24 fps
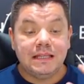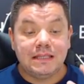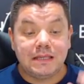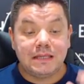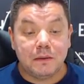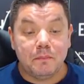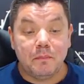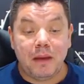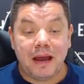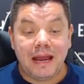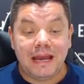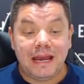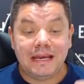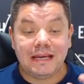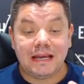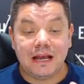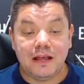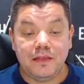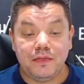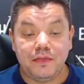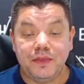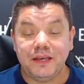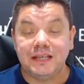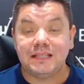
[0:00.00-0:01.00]
to
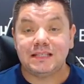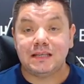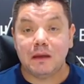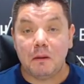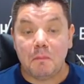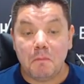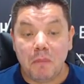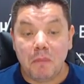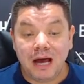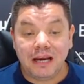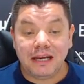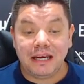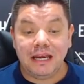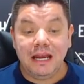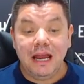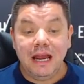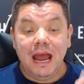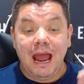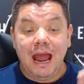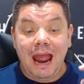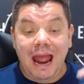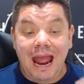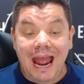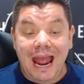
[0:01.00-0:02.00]
make this money
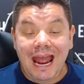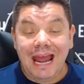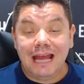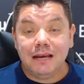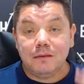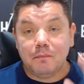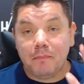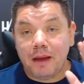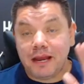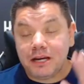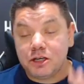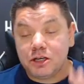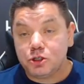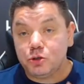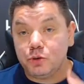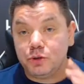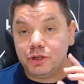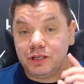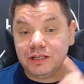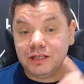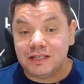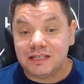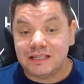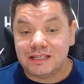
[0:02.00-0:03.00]
and make
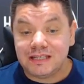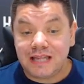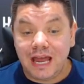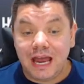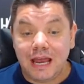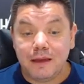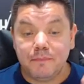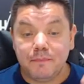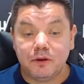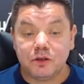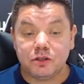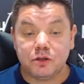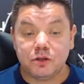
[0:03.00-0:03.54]
sure you stay